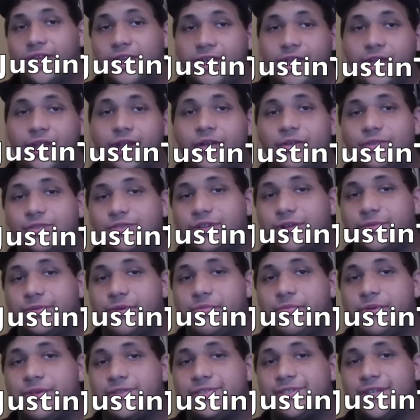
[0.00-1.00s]
and I'll try my
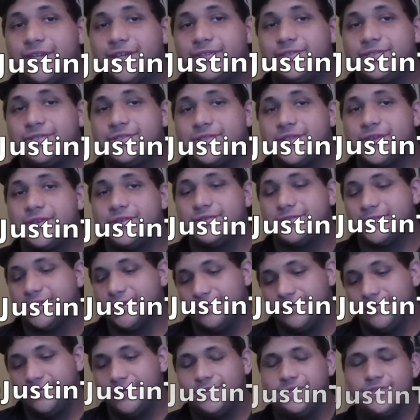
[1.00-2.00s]
best to answer those
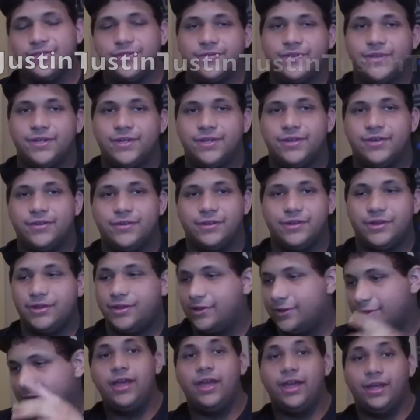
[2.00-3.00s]
in a future video.
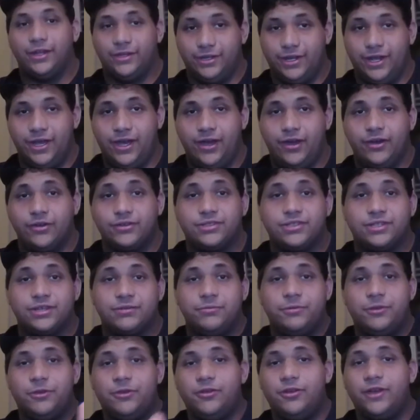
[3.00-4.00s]
And now,
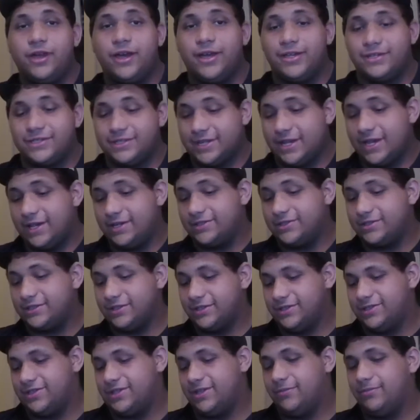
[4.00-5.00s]
some of you guys actually
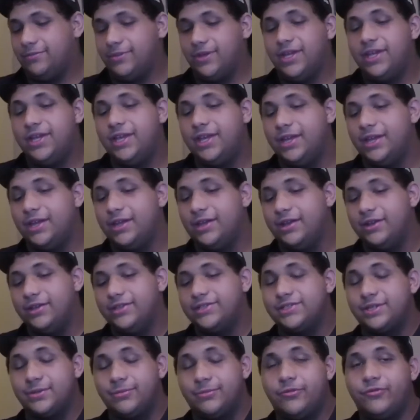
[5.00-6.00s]
sent me in
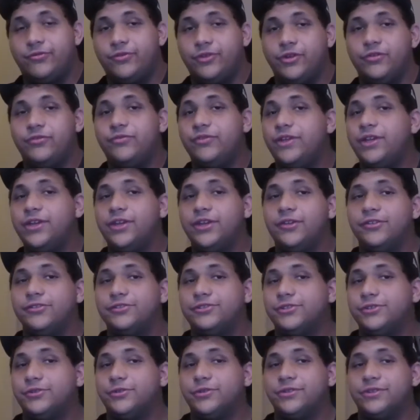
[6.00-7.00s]
some of your
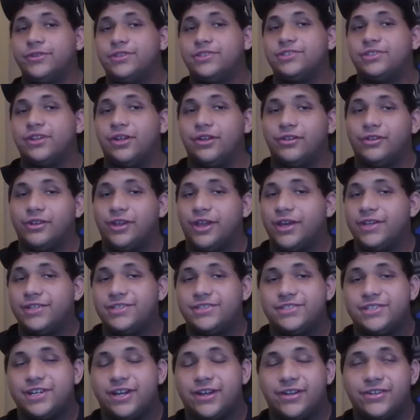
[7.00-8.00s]
videos doing the Saul
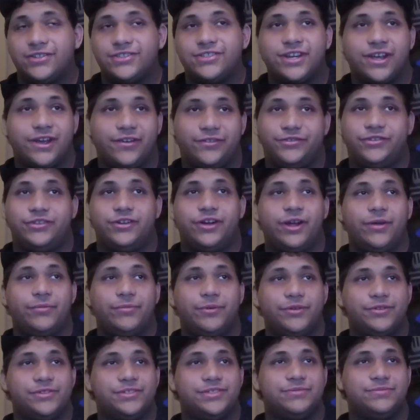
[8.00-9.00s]
Nice Challenge after I
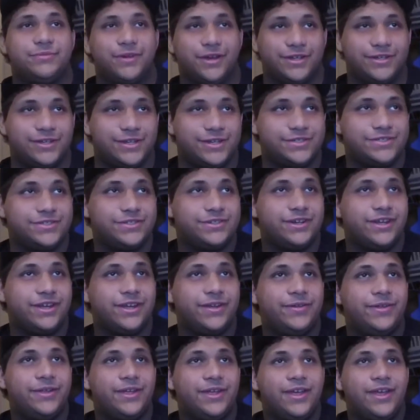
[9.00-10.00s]
posted mine
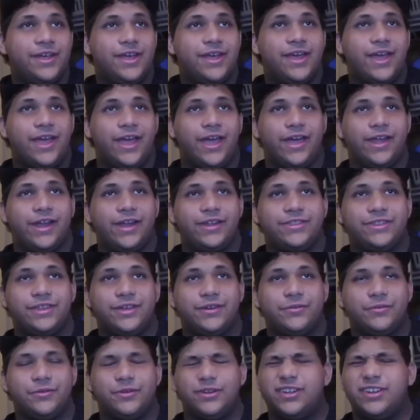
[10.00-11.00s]
yesterday. And I
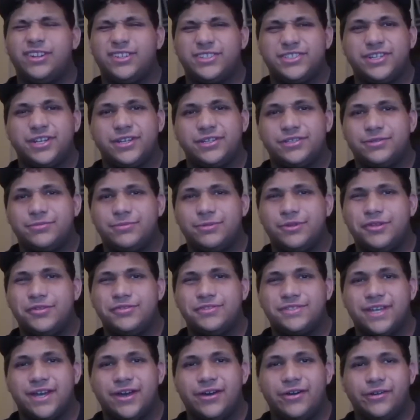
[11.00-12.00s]
think we're going to check some of
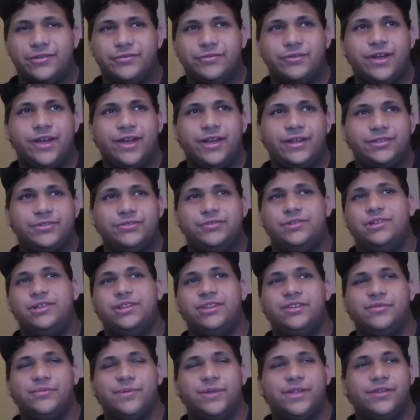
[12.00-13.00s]
those out and react to a
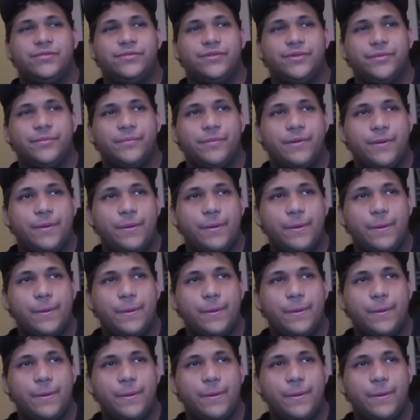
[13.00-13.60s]
little bit of them.